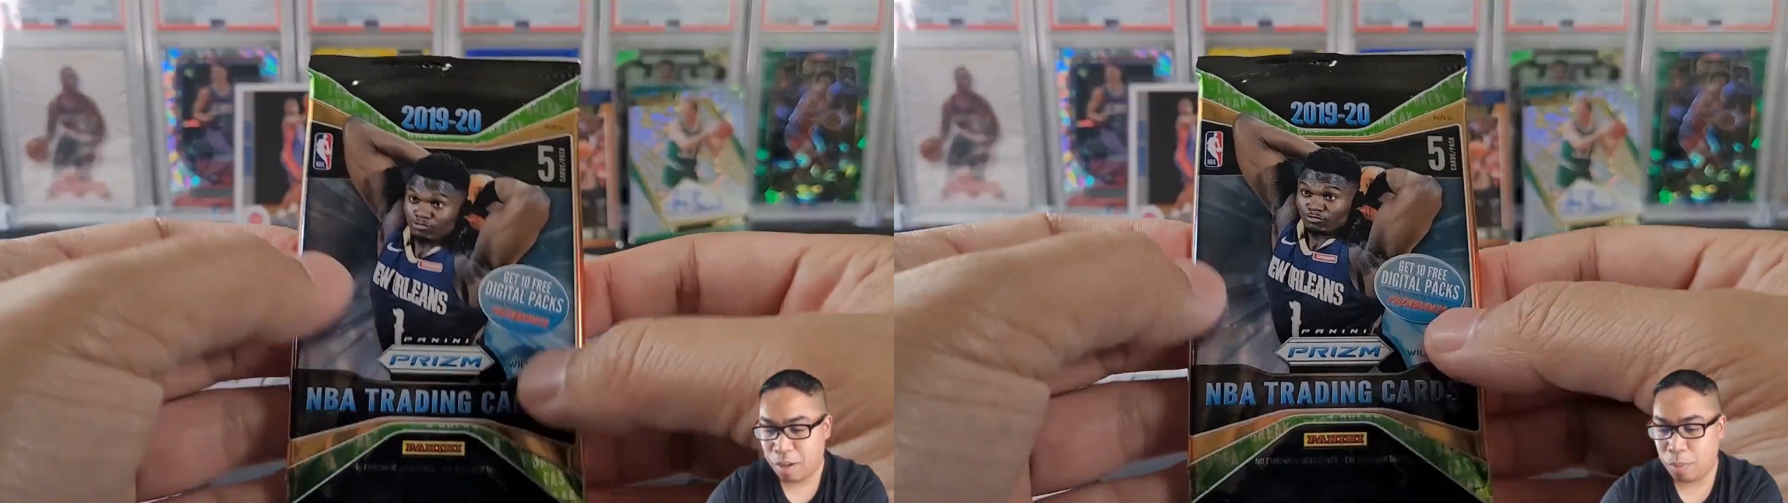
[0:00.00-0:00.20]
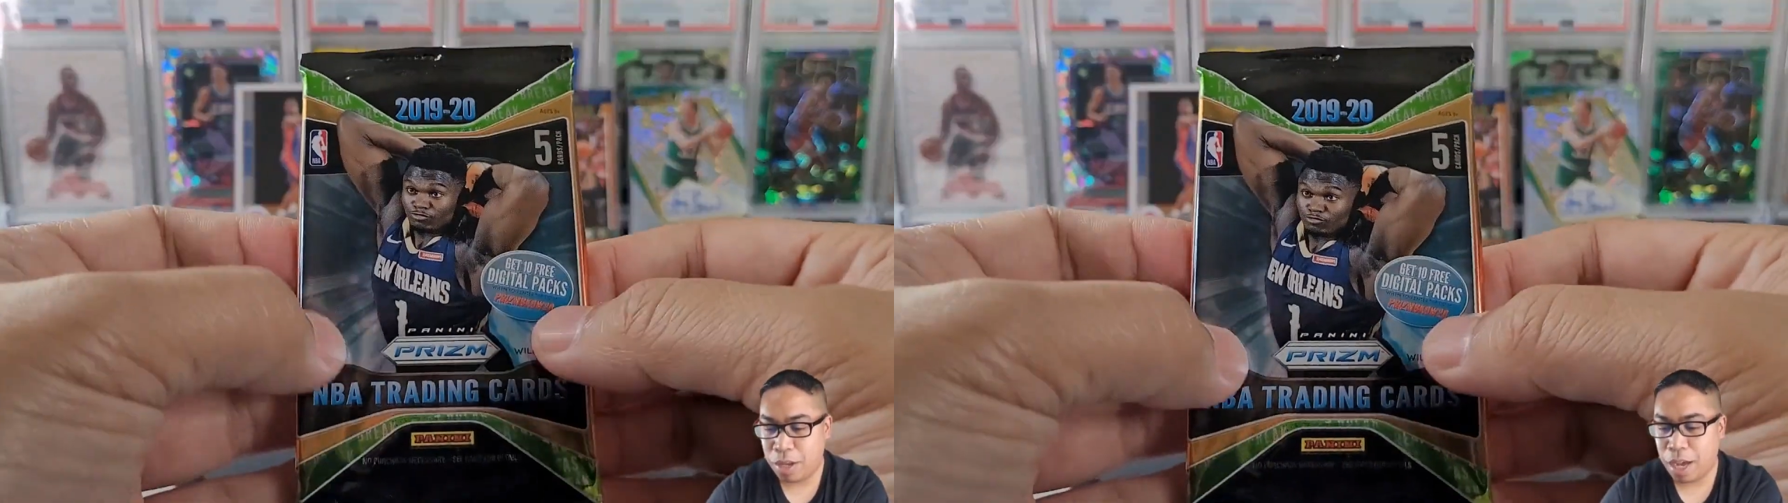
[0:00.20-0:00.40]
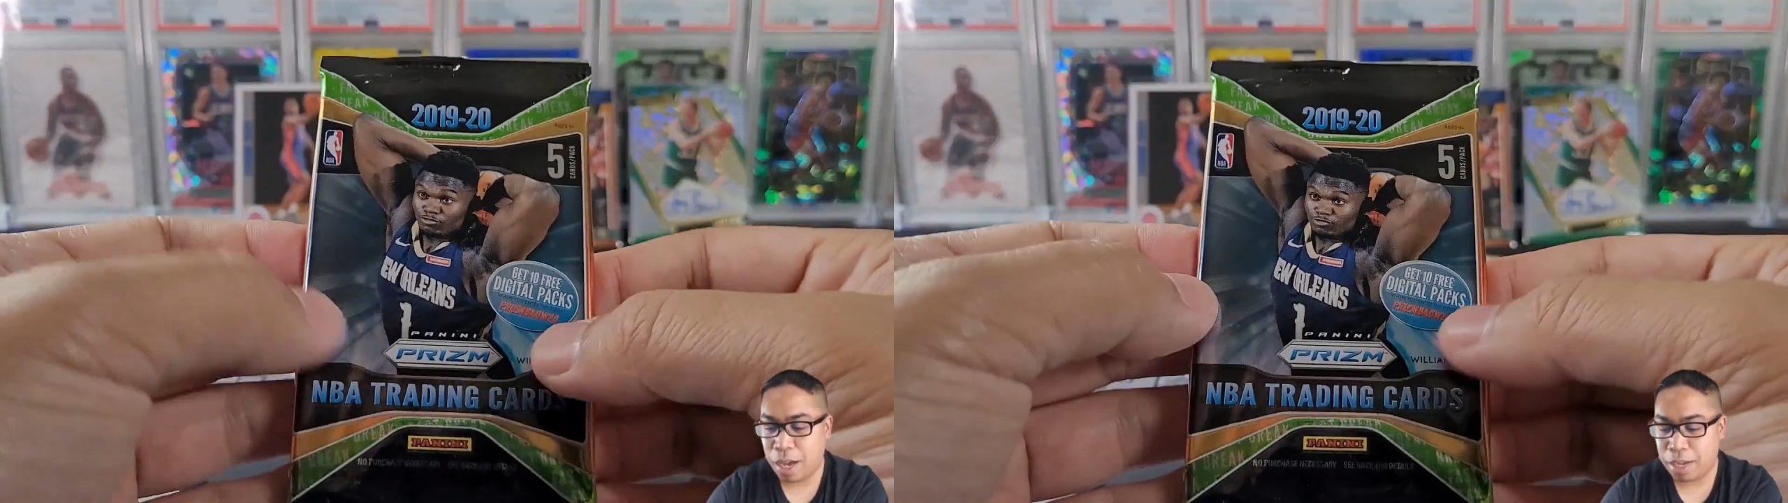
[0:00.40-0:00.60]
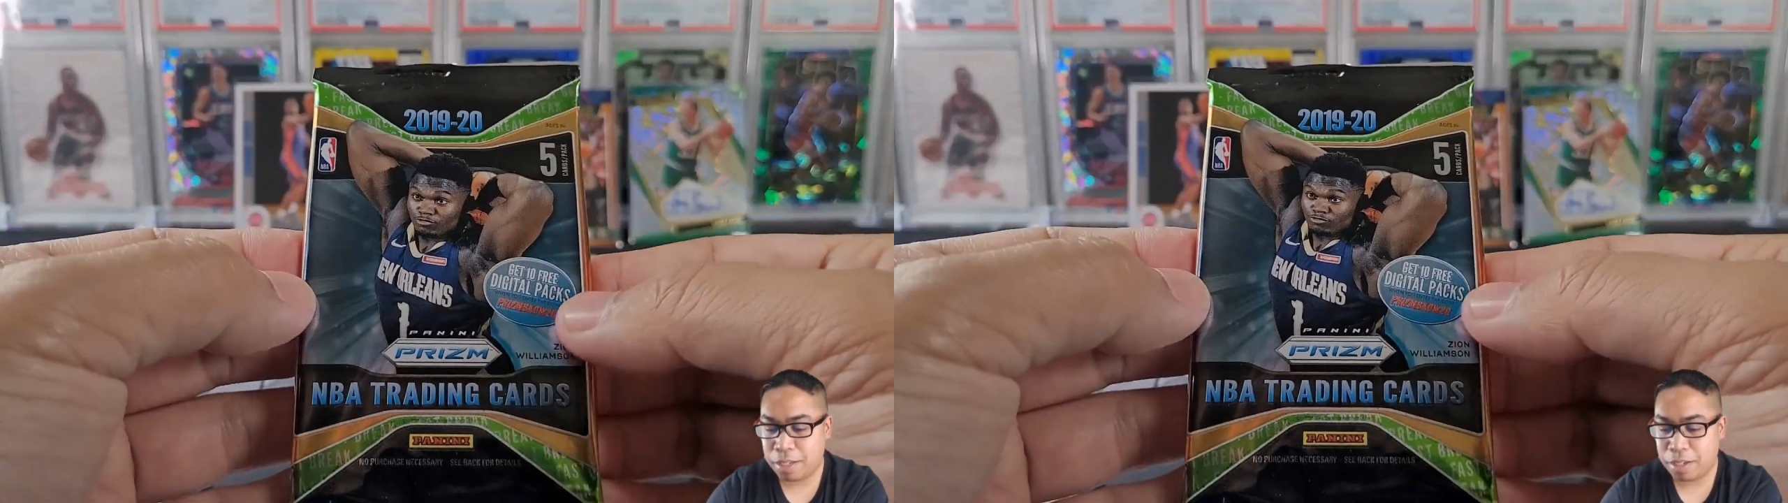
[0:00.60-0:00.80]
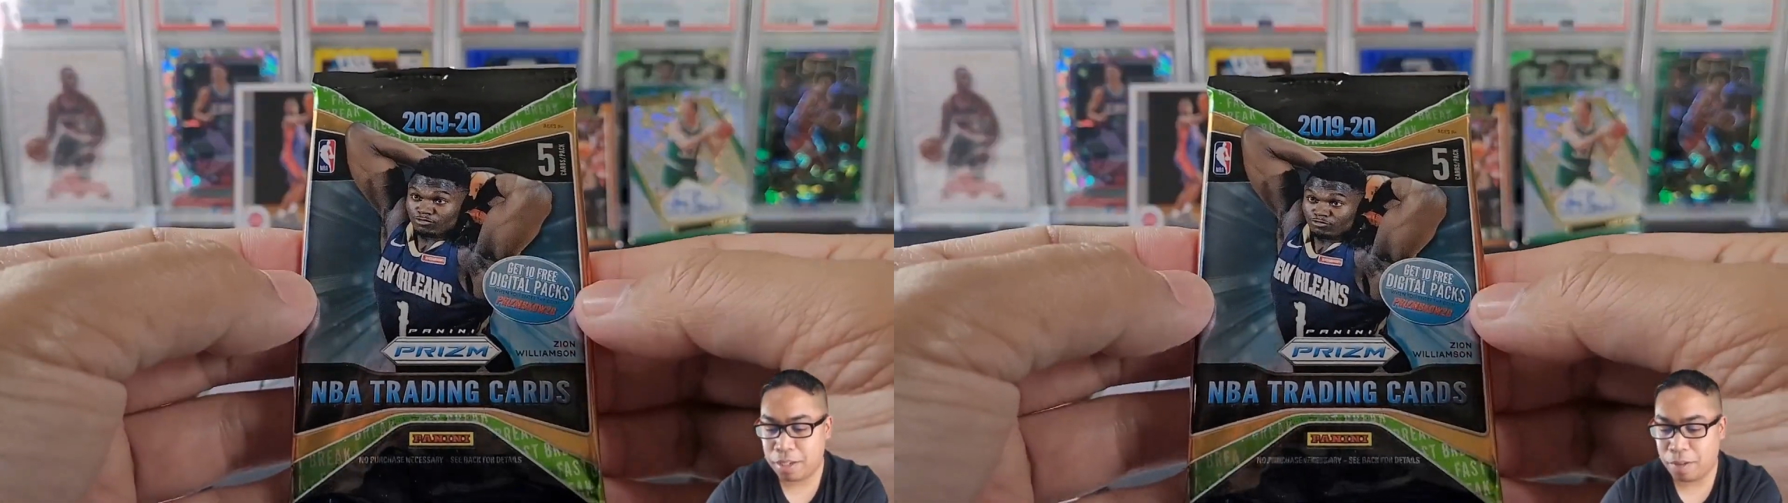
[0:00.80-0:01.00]
We
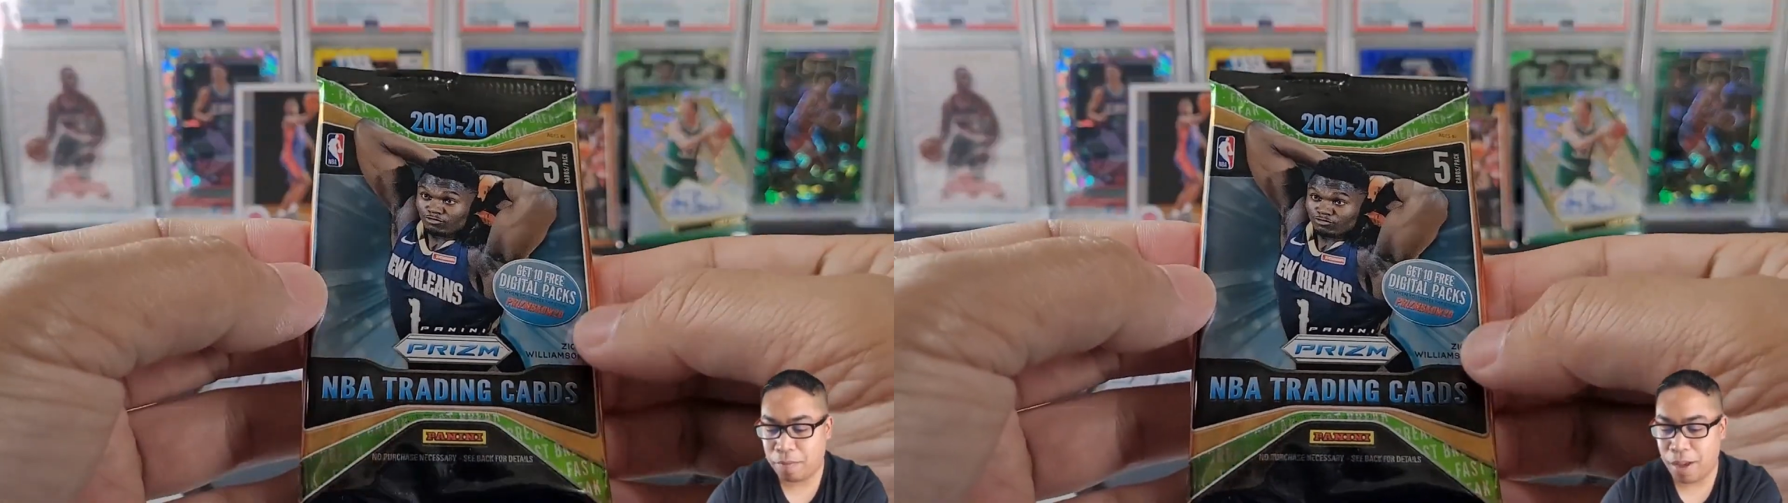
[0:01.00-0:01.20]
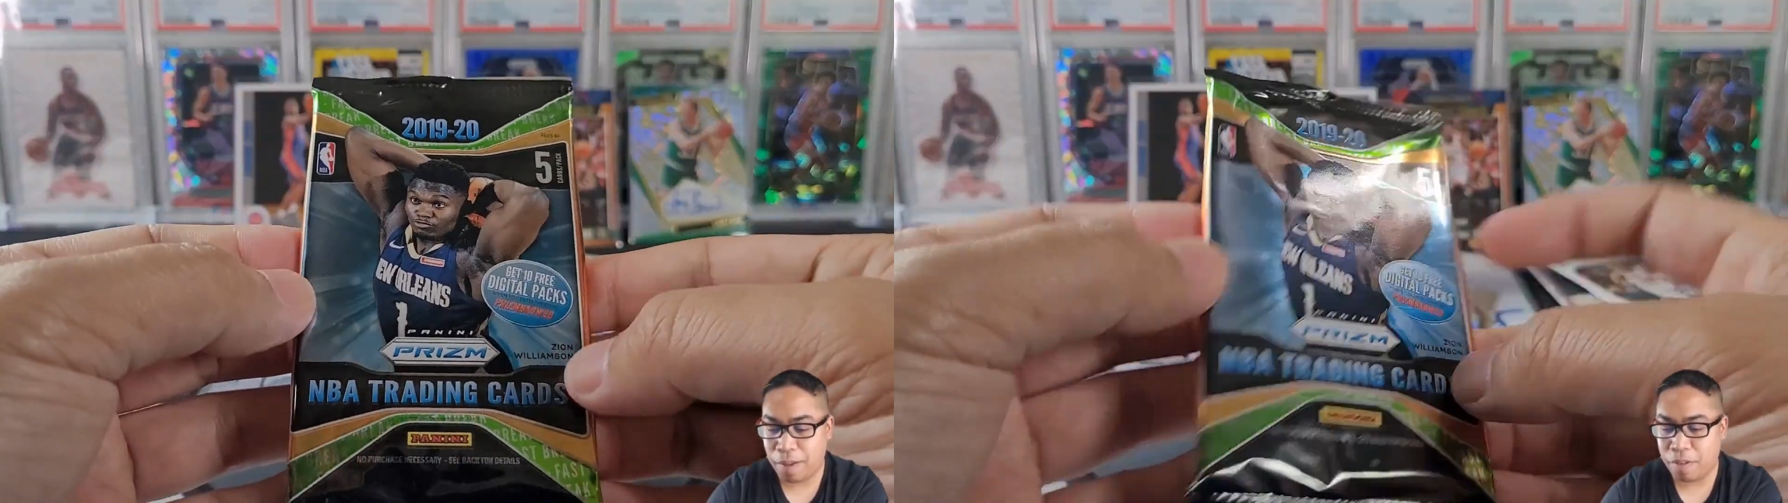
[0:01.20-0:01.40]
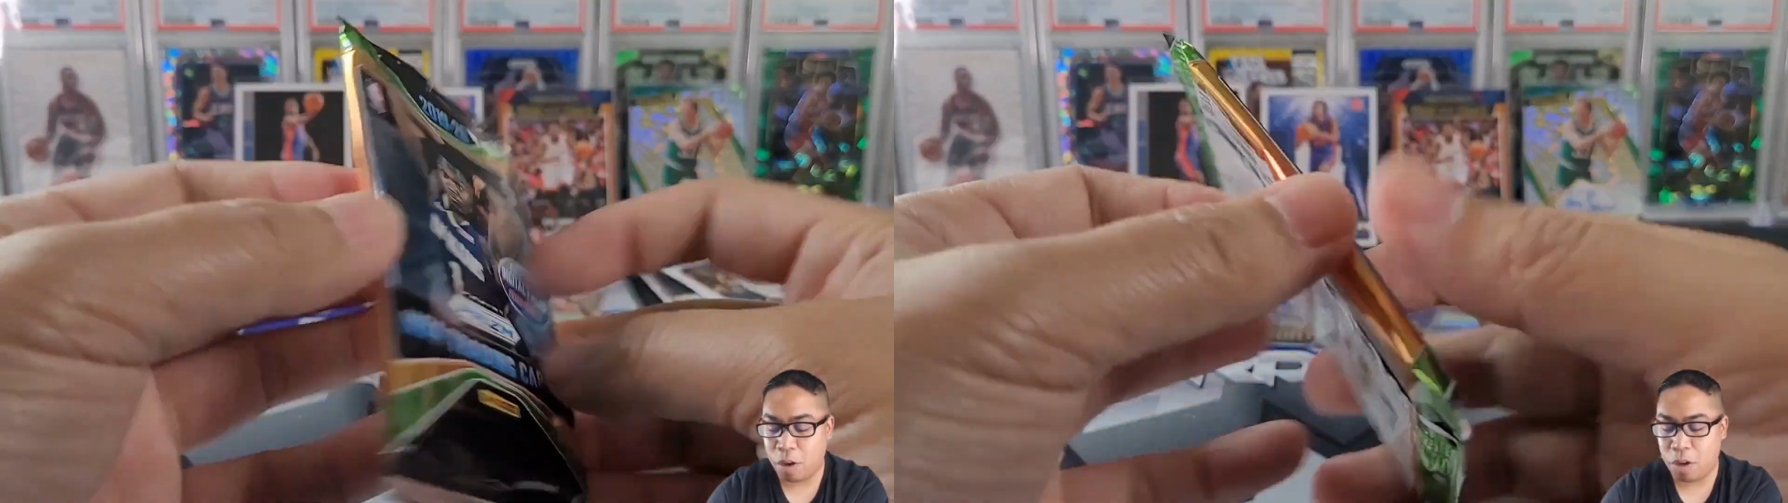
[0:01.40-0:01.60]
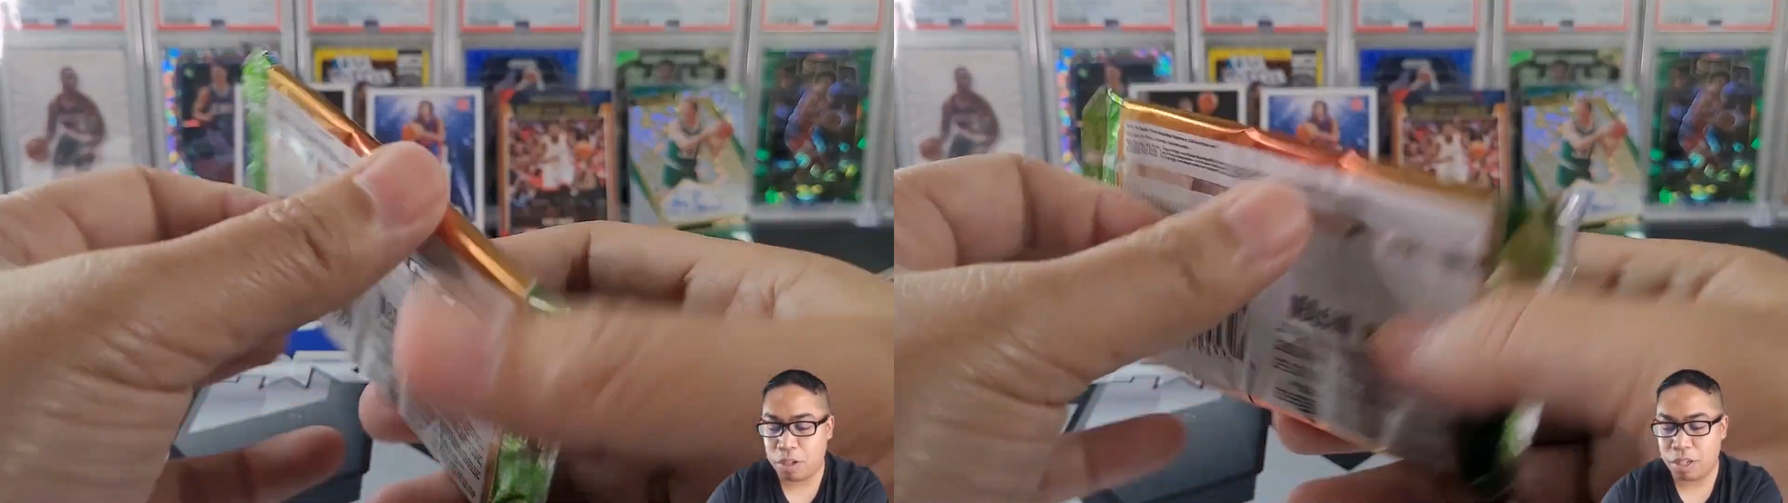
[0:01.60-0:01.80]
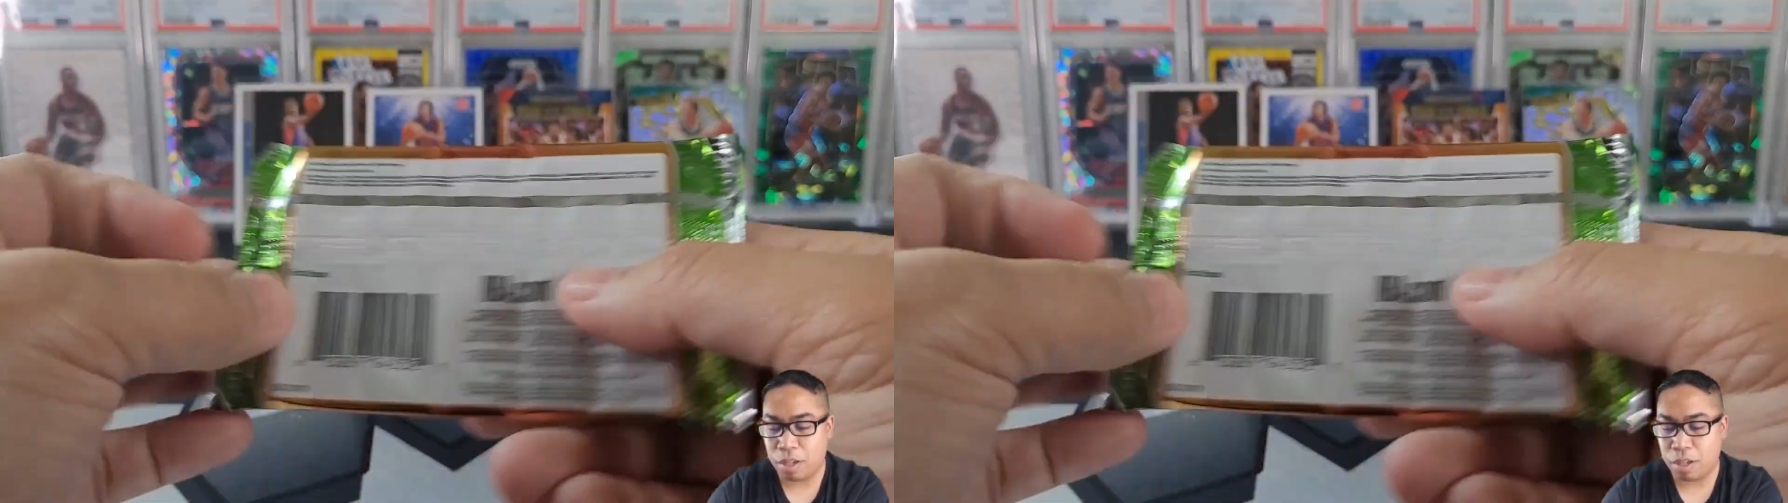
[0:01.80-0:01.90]
got five cards